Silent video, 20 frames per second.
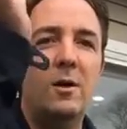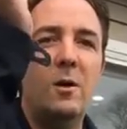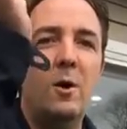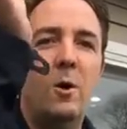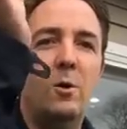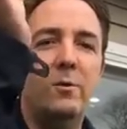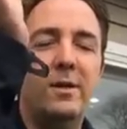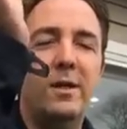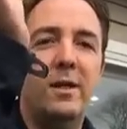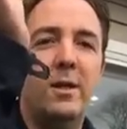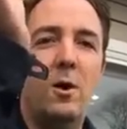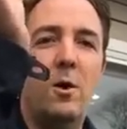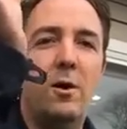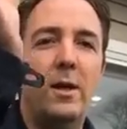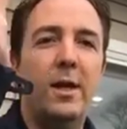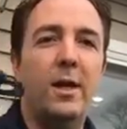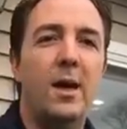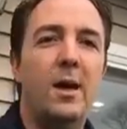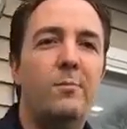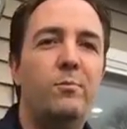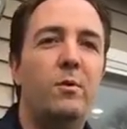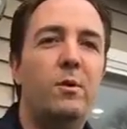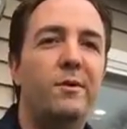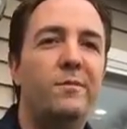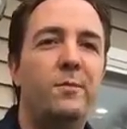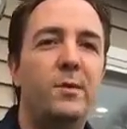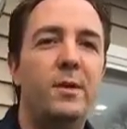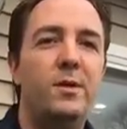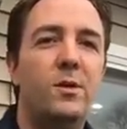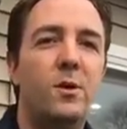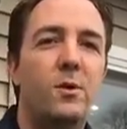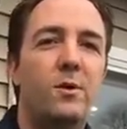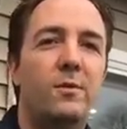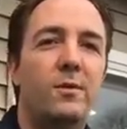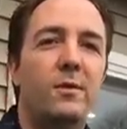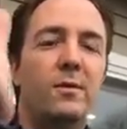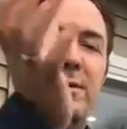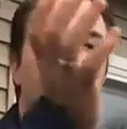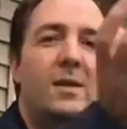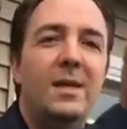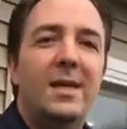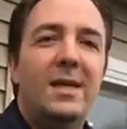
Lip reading: holding the awning up, what if we turned